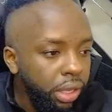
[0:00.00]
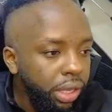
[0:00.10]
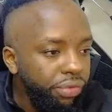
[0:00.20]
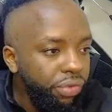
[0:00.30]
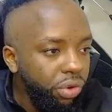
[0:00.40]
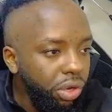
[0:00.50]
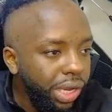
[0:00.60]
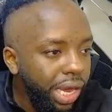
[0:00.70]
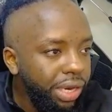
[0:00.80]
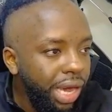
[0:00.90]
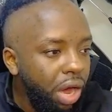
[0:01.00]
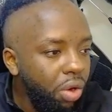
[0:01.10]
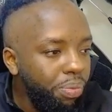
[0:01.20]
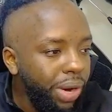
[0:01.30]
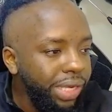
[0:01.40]
If you look at
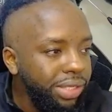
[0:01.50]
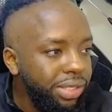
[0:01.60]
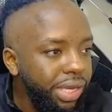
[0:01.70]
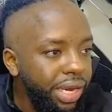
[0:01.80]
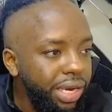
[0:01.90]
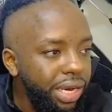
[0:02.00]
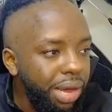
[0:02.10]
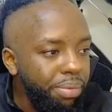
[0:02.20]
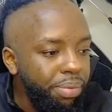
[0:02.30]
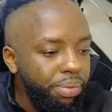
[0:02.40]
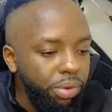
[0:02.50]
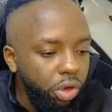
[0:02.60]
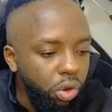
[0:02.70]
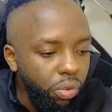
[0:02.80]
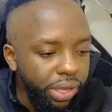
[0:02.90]
how price ended up
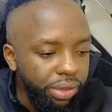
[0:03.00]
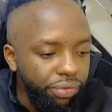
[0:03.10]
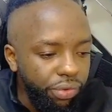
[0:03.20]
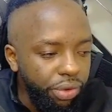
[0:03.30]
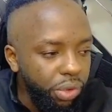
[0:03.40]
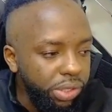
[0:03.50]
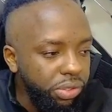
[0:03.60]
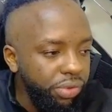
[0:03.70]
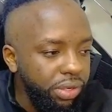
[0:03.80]
going for the rest of the